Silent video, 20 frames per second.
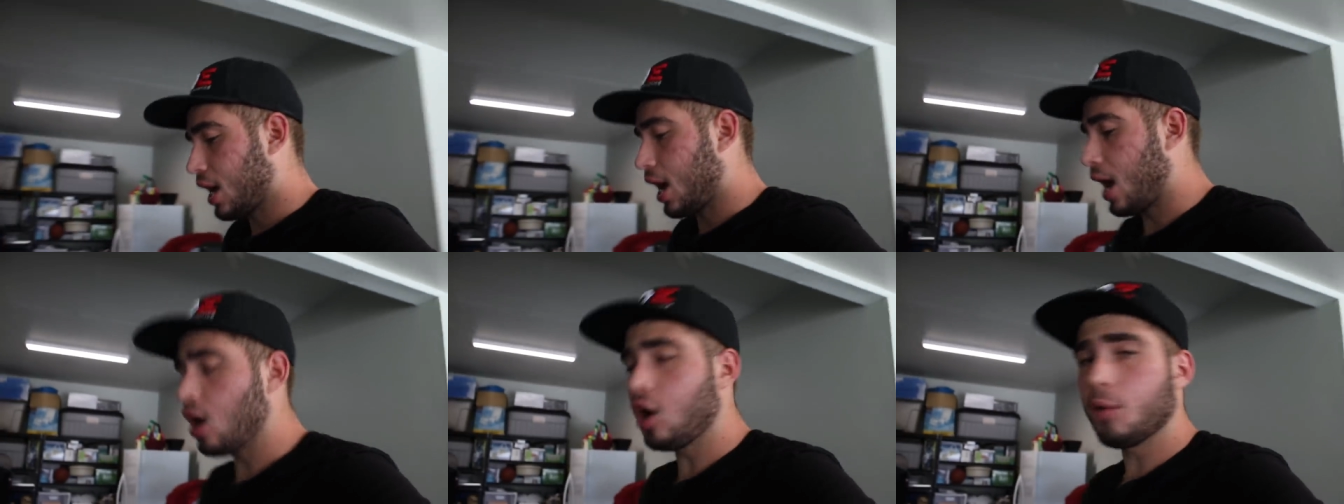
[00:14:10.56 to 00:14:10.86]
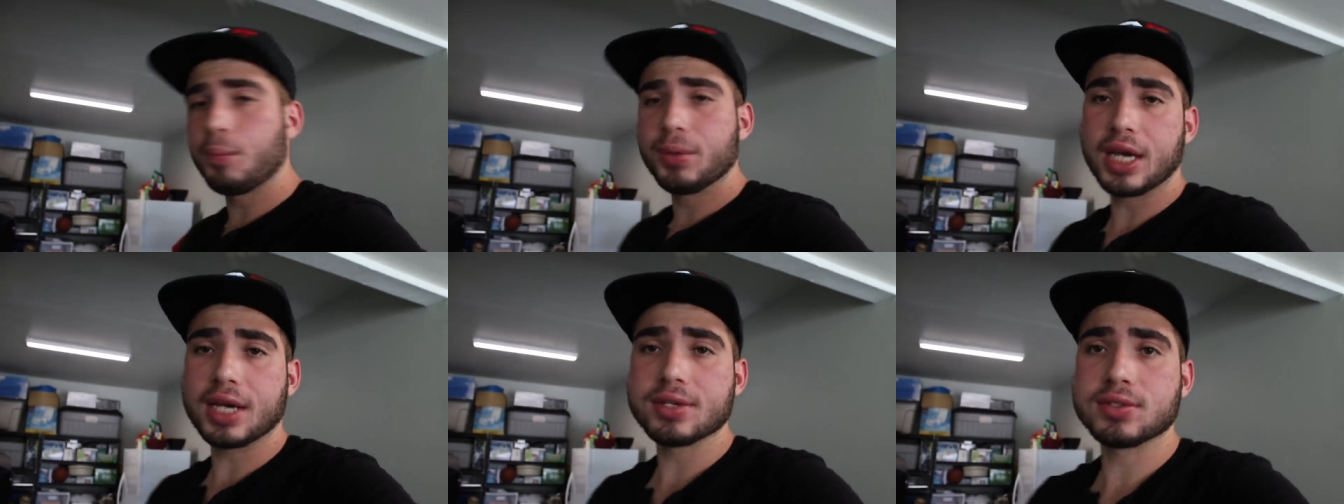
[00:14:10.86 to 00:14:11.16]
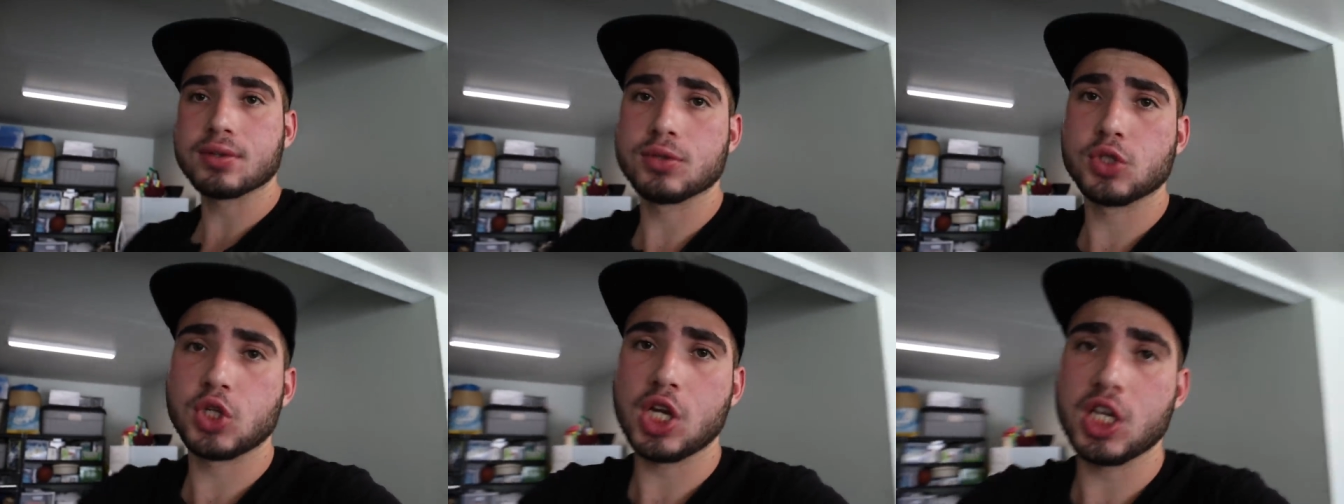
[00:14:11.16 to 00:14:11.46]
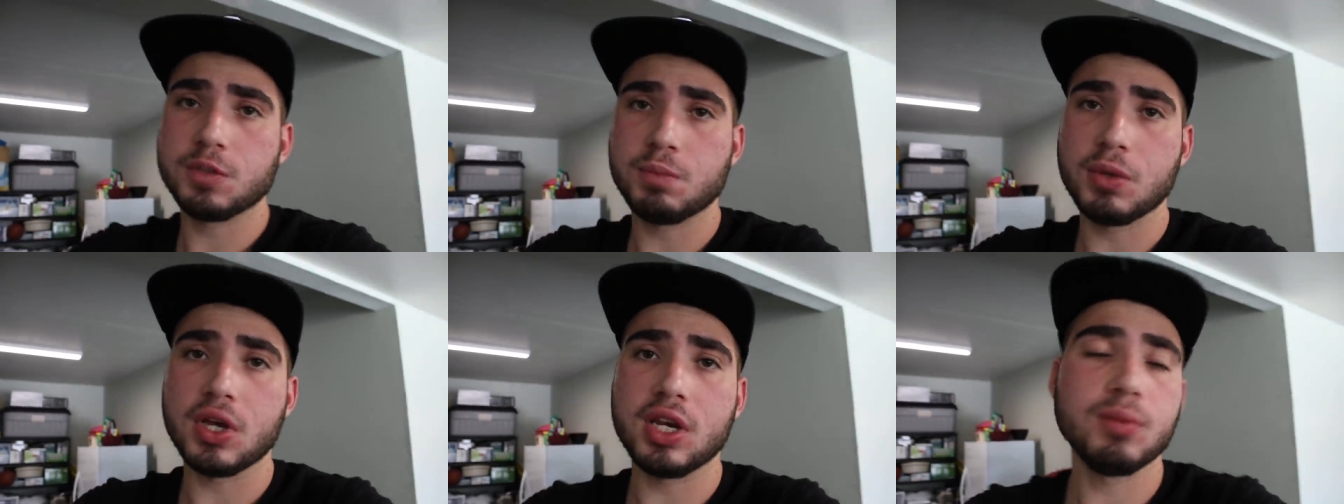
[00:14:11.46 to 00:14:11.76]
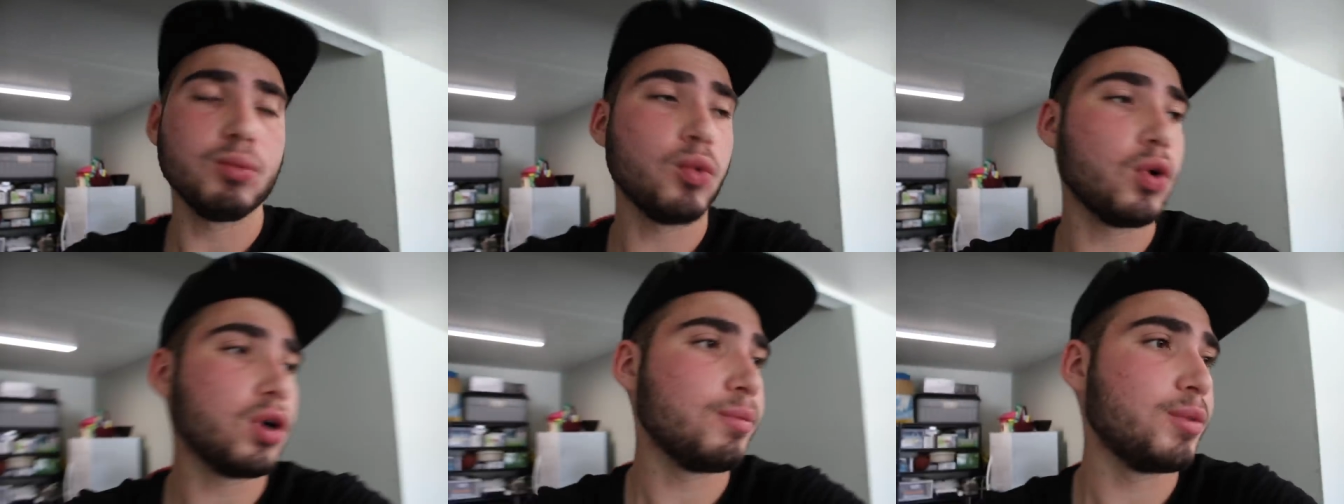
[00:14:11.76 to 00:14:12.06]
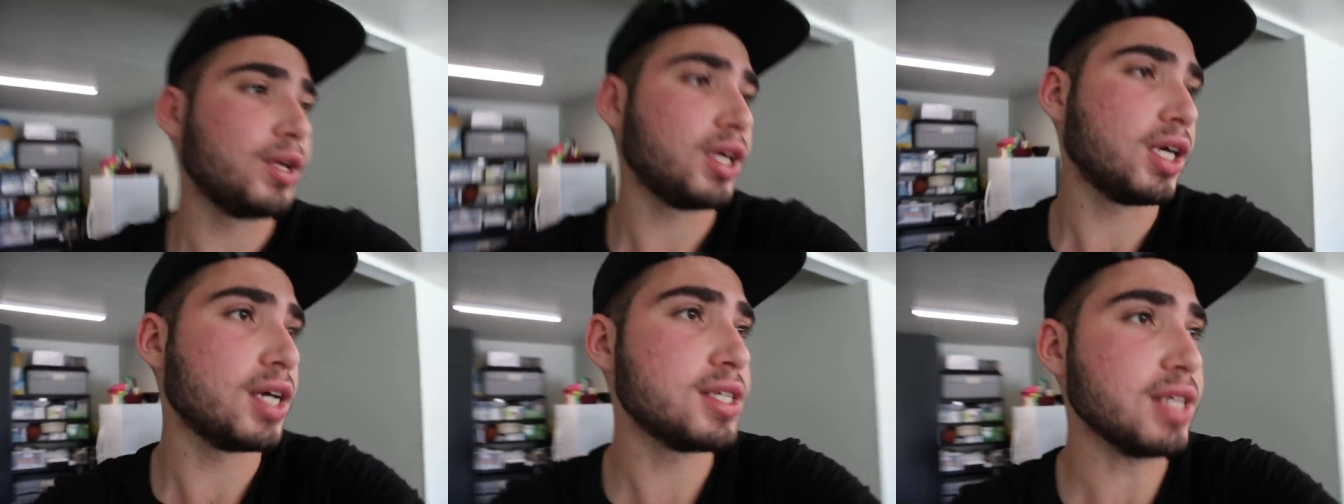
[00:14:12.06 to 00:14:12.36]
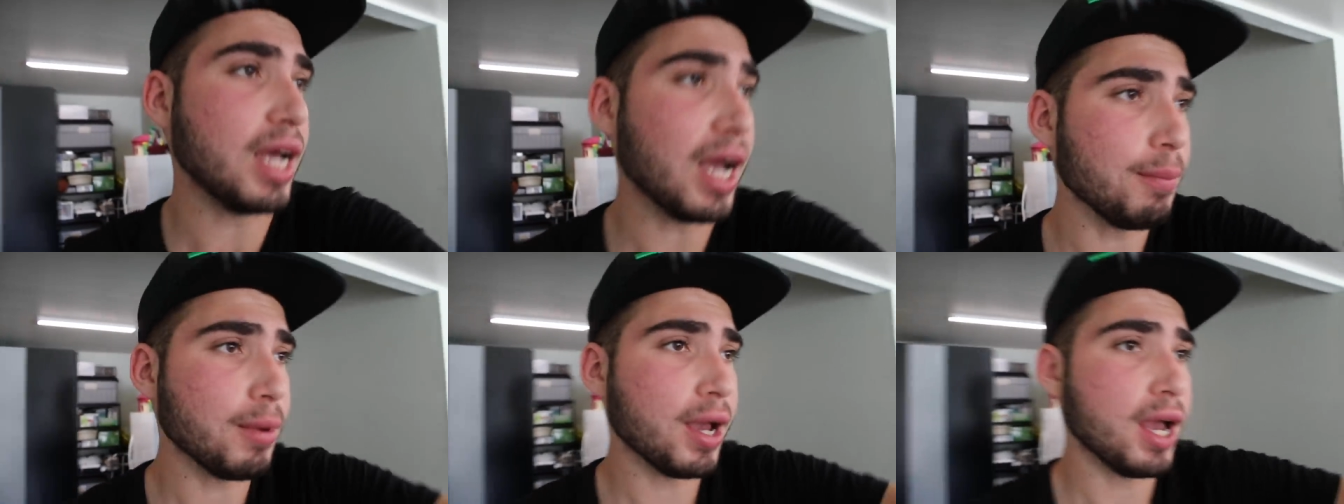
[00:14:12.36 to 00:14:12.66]
I hope you guys don't jinx me anymore
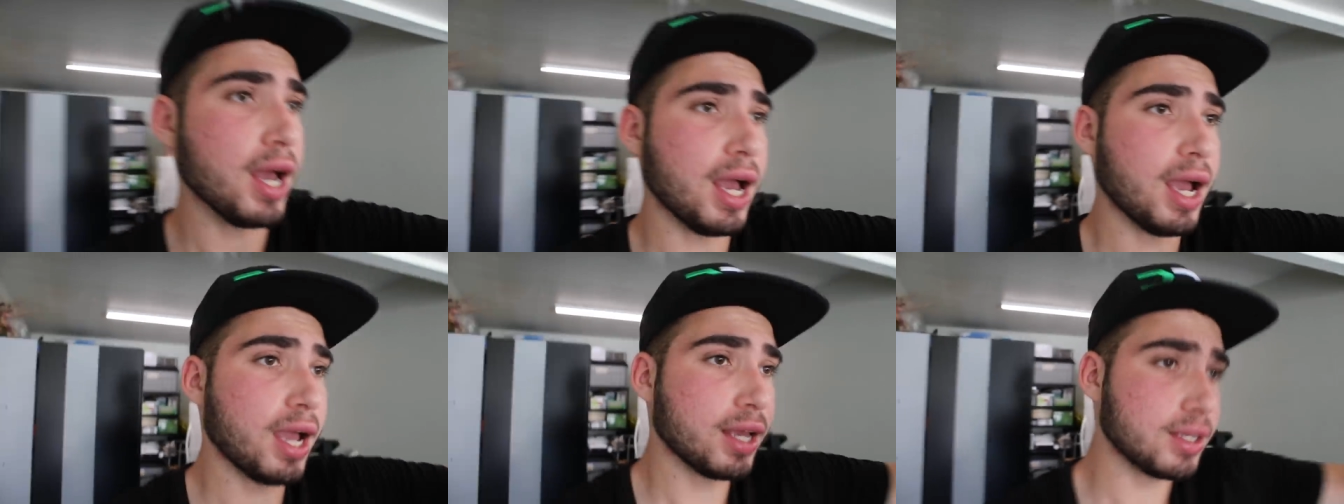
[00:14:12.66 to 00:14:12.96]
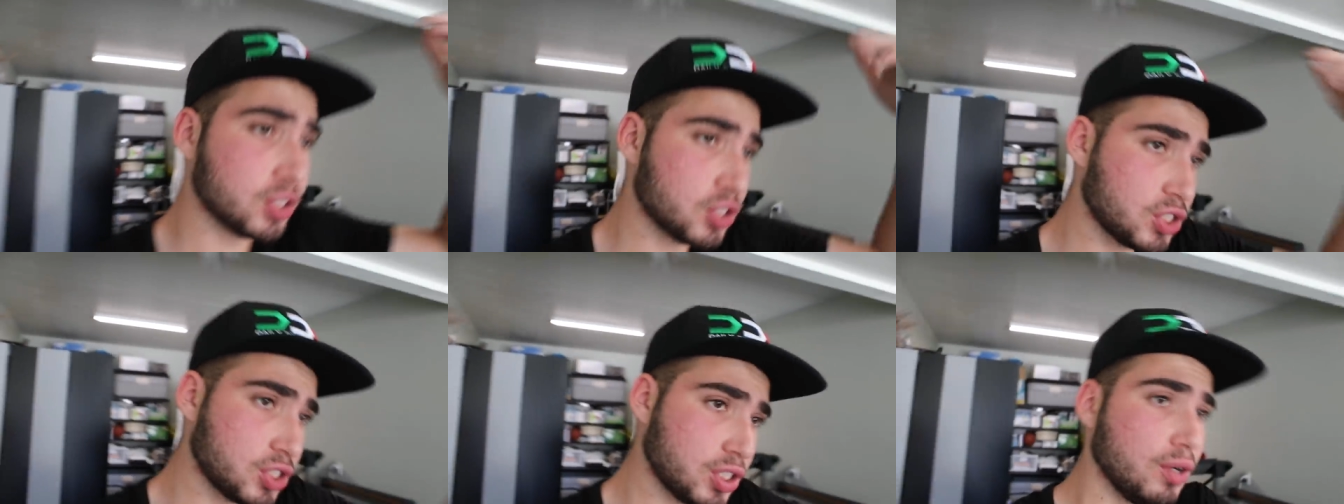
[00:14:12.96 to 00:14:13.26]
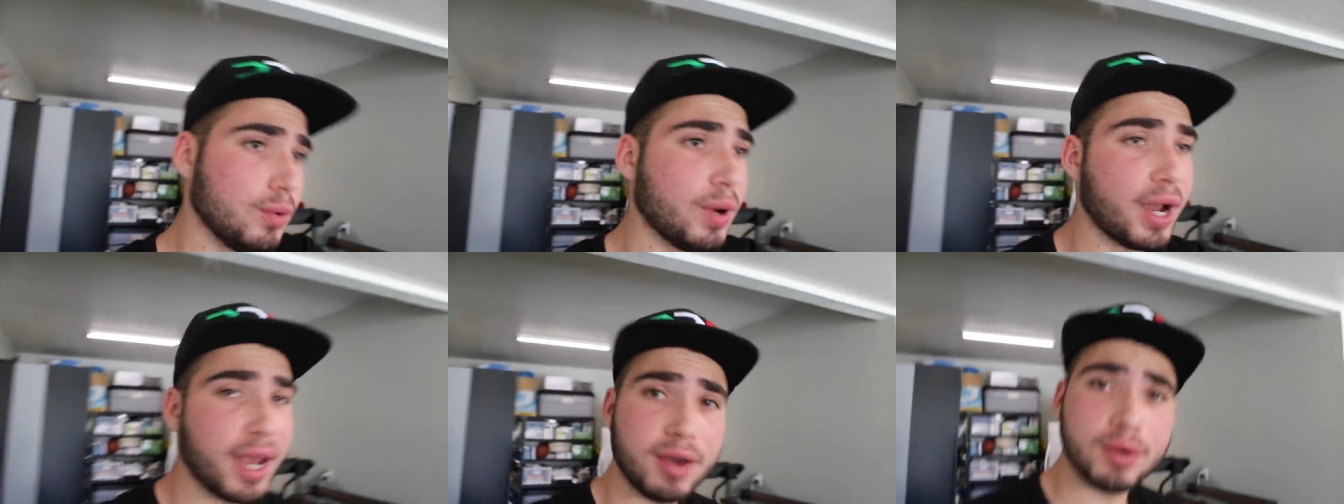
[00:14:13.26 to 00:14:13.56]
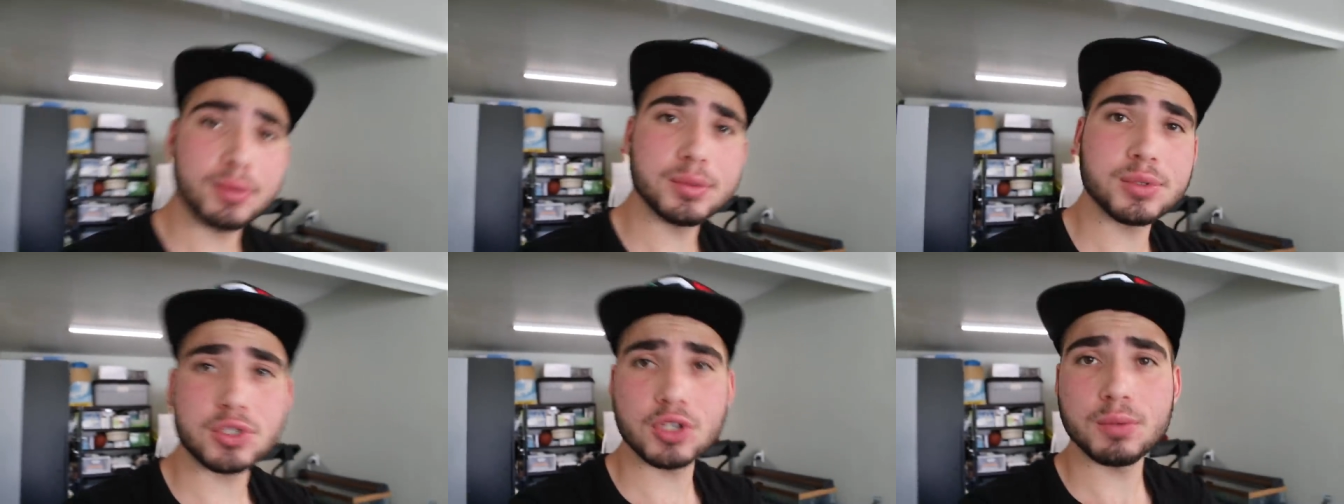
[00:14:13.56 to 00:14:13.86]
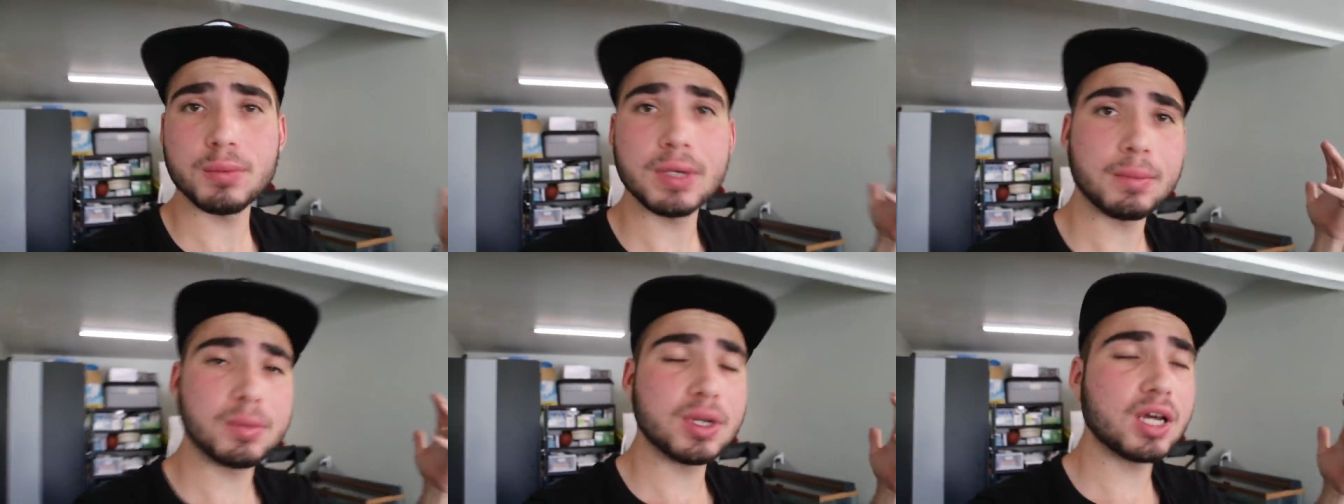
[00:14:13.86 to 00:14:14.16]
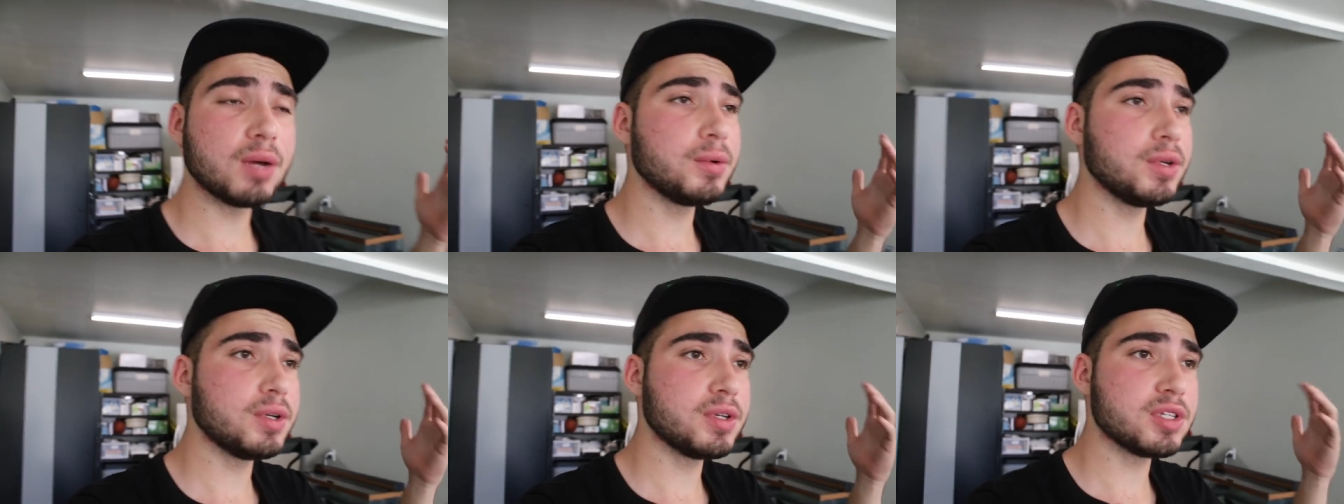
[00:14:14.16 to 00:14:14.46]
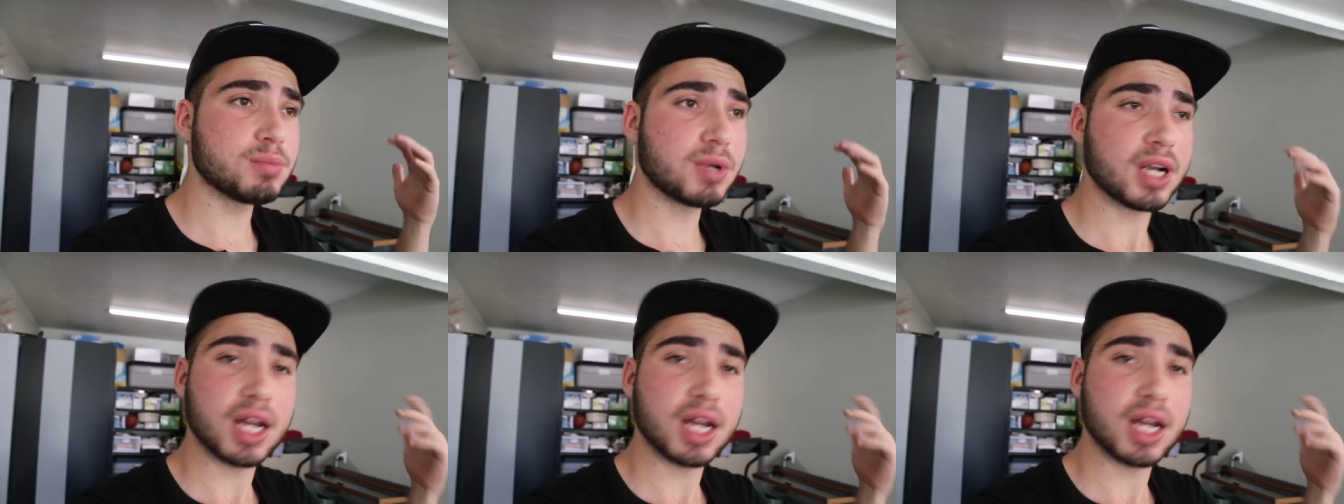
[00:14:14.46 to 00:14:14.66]
because I'm true I own two BMWs,